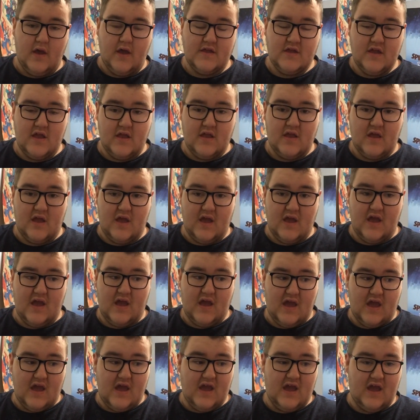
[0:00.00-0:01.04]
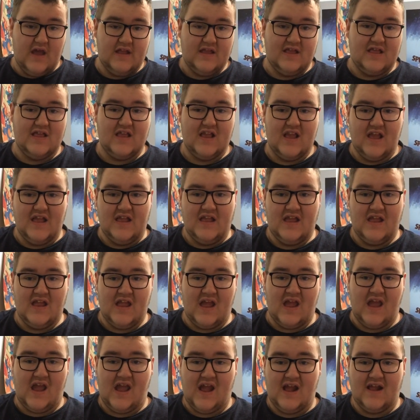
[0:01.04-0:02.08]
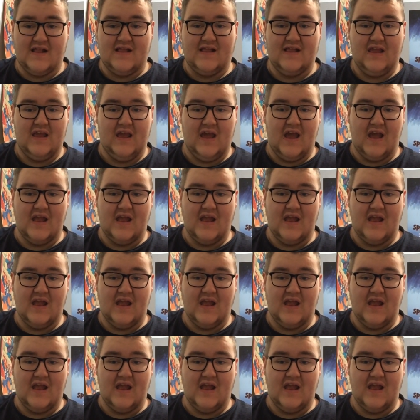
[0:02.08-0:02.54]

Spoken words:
then at the